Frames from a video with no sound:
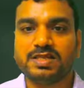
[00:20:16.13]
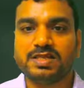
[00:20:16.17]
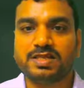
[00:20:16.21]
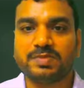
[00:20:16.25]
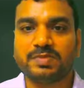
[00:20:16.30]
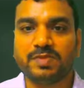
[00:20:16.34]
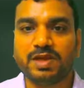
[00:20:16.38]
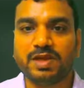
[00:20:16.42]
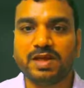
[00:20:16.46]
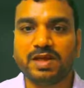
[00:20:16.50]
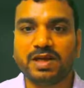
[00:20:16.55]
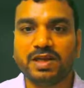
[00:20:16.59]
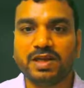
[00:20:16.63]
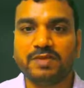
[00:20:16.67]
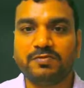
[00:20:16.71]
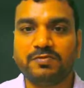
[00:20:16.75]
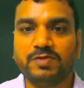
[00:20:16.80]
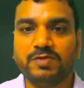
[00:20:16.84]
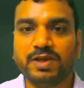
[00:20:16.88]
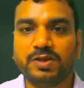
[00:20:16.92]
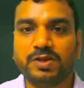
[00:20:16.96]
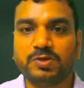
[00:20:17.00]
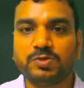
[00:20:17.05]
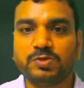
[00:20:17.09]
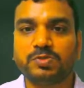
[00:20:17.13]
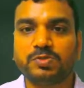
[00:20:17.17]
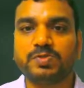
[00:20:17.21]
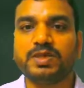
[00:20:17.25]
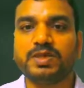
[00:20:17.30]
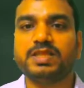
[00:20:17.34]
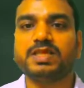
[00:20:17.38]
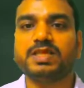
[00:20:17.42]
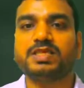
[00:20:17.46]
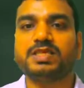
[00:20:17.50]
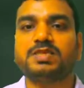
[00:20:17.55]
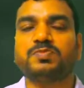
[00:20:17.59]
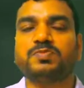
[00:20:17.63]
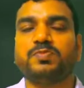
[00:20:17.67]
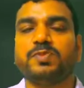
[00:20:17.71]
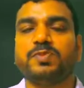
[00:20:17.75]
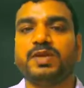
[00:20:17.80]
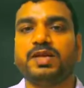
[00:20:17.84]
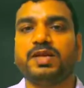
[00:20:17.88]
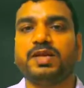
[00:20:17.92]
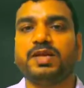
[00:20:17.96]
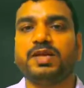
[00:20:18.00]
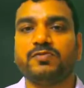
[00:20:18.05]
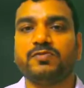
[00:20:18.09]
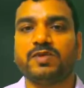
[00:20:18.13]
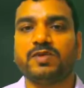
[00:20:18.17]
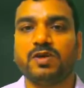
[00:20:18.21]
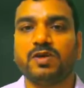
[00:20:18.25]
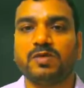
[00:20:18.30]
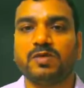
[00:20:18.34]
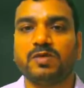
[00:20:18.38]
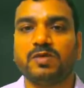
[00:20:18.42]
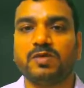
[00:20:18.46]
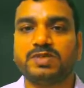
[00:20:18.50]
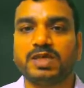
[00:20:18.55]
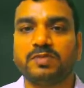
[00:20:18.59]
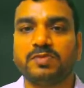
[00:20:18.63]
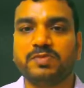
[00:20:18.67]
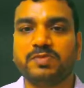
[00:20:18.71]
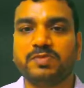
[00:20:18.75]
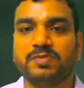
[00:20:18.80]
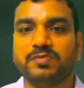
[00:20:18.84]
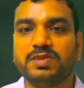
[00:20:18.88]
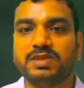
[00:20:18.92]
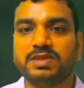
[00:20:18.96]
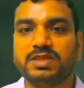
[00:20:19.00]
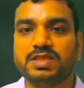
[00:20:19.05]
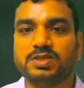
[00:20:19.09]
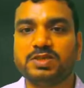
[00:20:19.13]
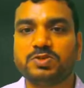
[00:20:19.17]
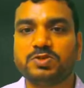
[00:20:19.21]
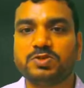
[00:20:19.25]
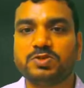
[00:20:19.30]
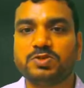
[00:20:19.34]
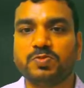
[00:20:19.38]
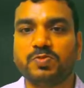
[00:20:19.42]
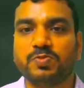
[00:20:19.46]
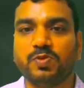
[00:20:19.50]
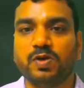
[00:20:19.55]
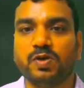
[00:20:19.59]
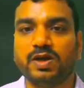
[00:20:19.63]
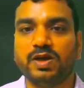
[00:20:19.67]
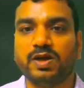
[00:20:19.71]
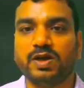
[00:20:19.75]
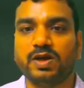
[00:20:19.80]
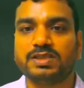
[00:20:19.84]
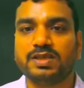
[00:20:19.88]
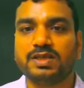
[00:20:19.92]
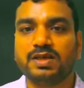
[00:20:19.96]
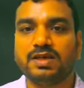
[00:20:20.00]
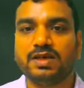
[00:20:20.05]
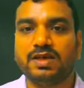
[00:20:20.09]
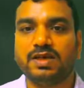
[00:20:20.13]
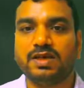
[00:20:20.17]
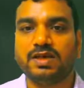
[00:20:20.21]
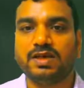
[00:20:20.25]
Similarly, v2 be the speed of an object between these 2 points,